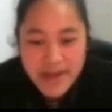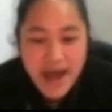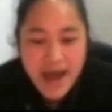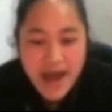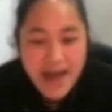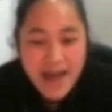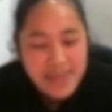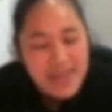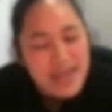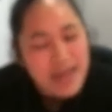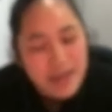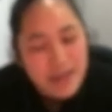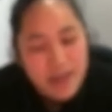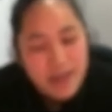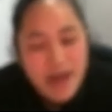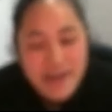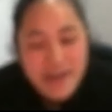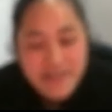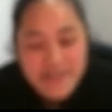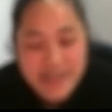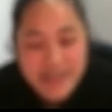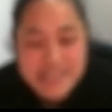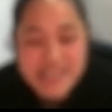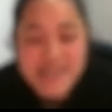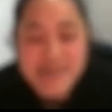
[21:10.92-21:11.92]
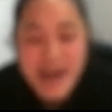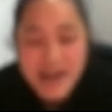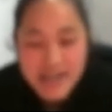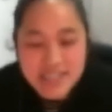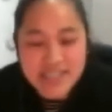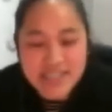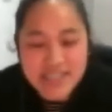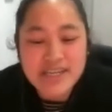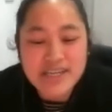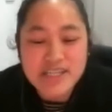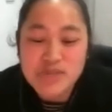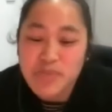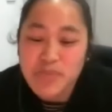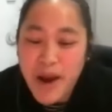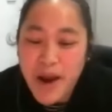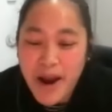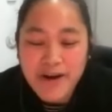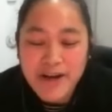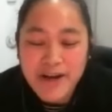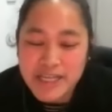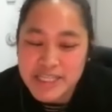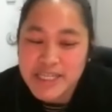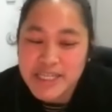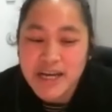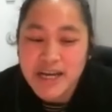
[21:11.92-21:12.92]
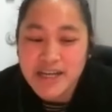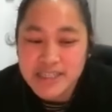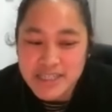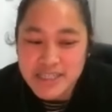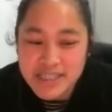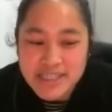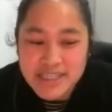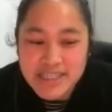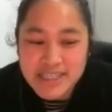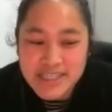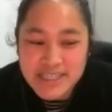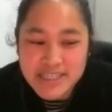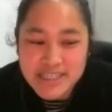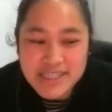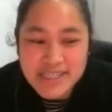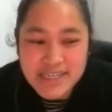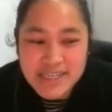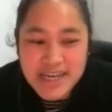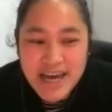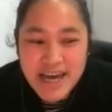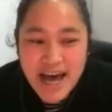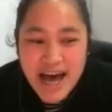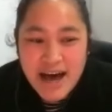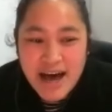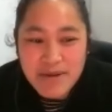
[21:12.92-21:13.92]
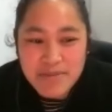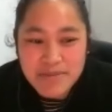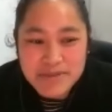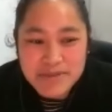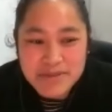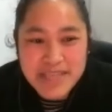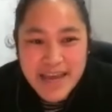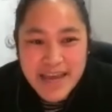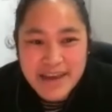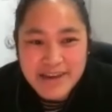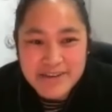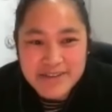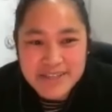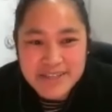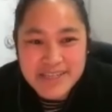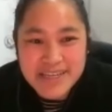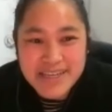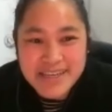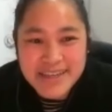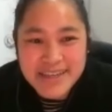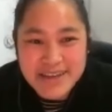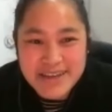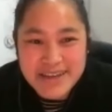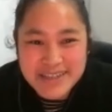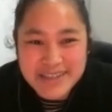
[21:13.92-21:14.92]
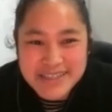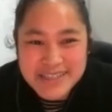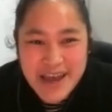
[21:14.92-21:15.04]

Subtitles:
a comment. I think a lot of us are actually aspiring touchless sales.